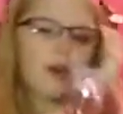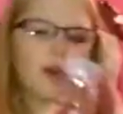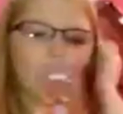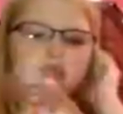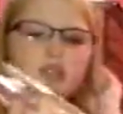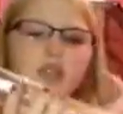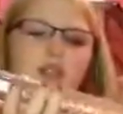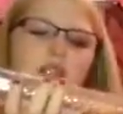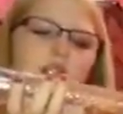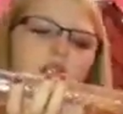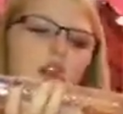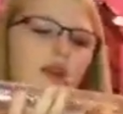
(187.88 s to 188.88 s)
Works. This
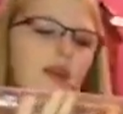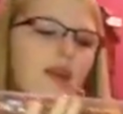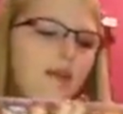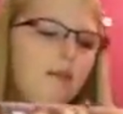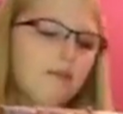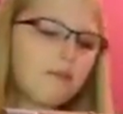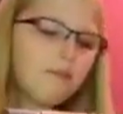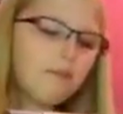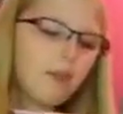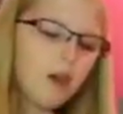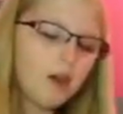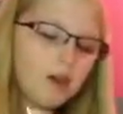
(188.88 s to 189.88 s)
is the
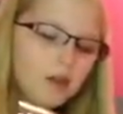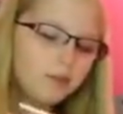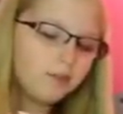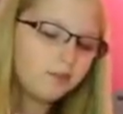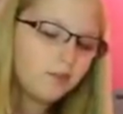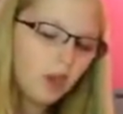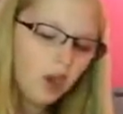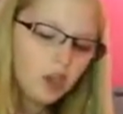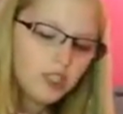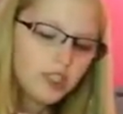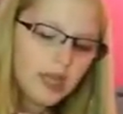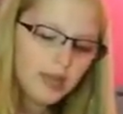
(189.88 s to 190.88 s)
um,
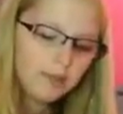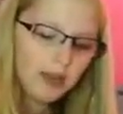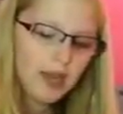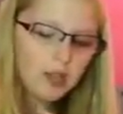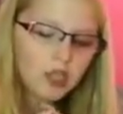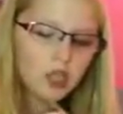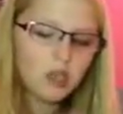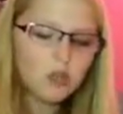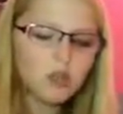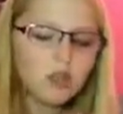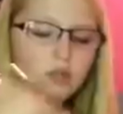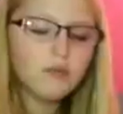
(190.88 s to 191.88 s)
champagne
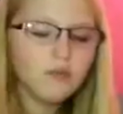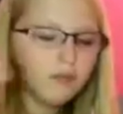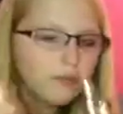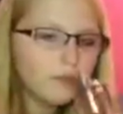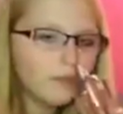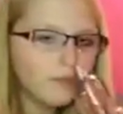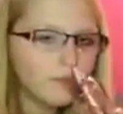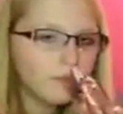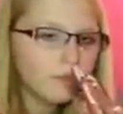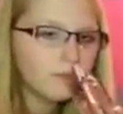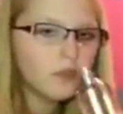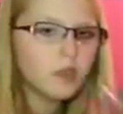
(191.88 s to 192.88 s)
toast.
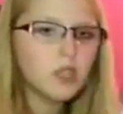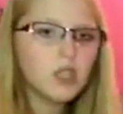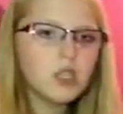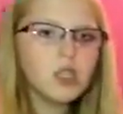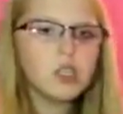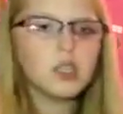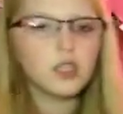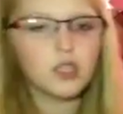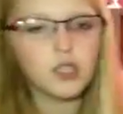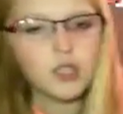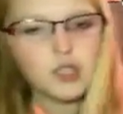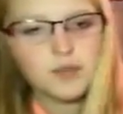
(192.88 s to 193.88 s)
Isn't
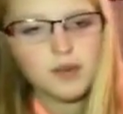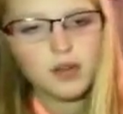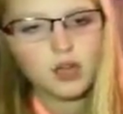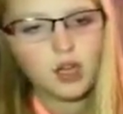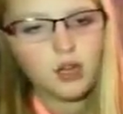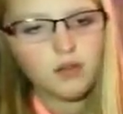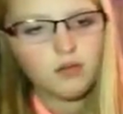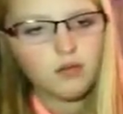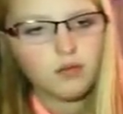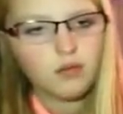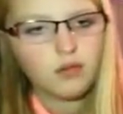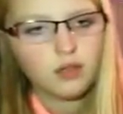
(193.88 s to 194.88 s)
doesn't it smell good?
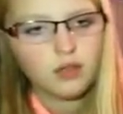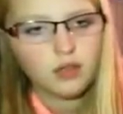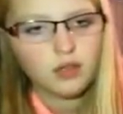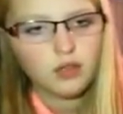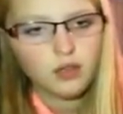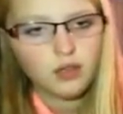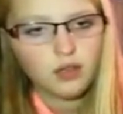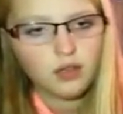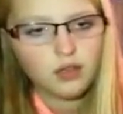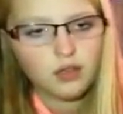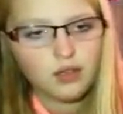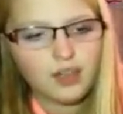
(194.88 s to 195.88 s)

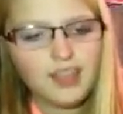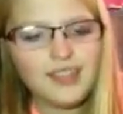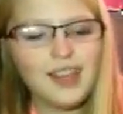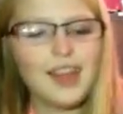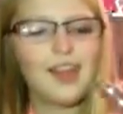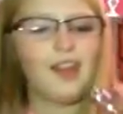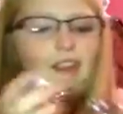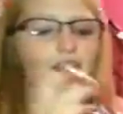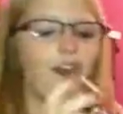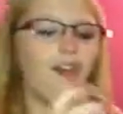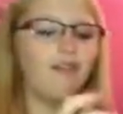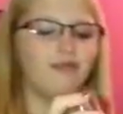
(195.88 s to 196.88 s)
He's like,
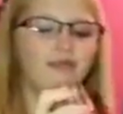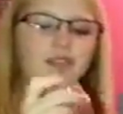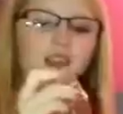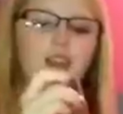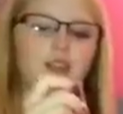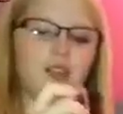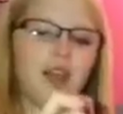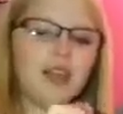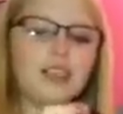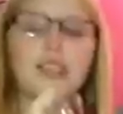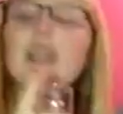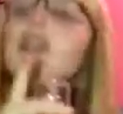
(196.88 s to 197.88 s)
yeah. So I
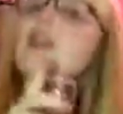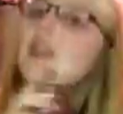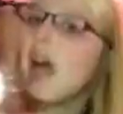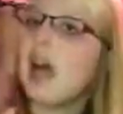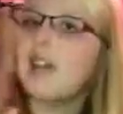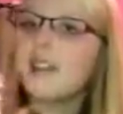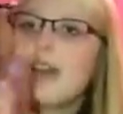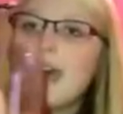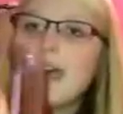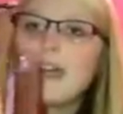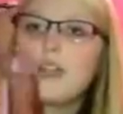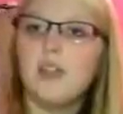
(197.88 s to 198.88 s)
got that. I
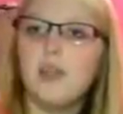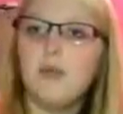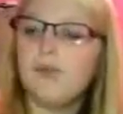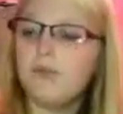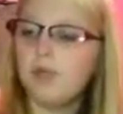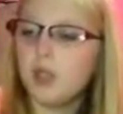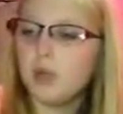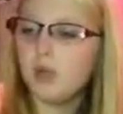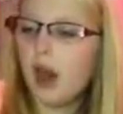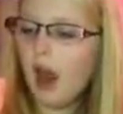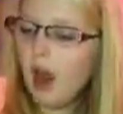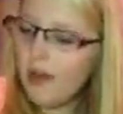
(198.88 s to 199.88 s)
got the
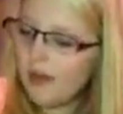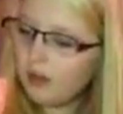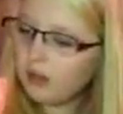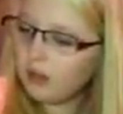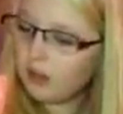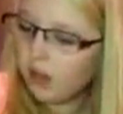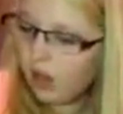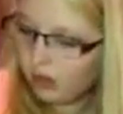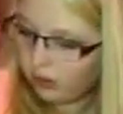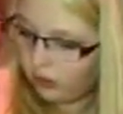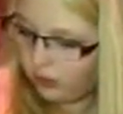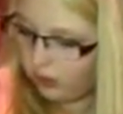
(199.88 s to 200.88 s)
spray,
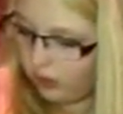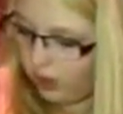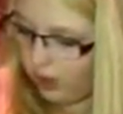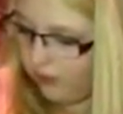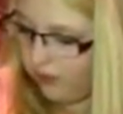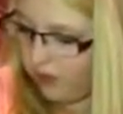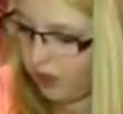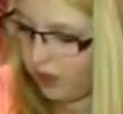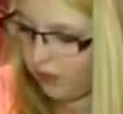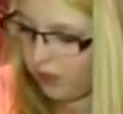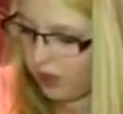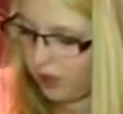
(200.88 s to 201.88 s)
the
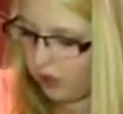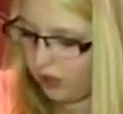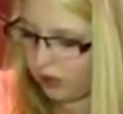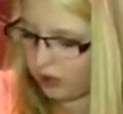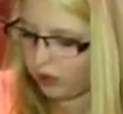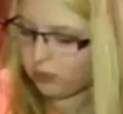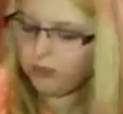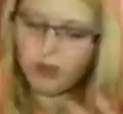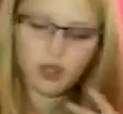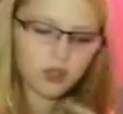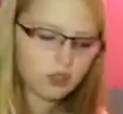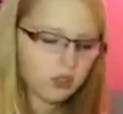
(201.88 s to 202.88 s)
Figment
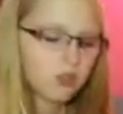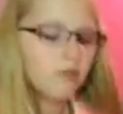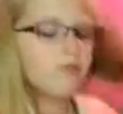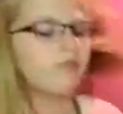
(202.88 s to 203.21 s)
mist.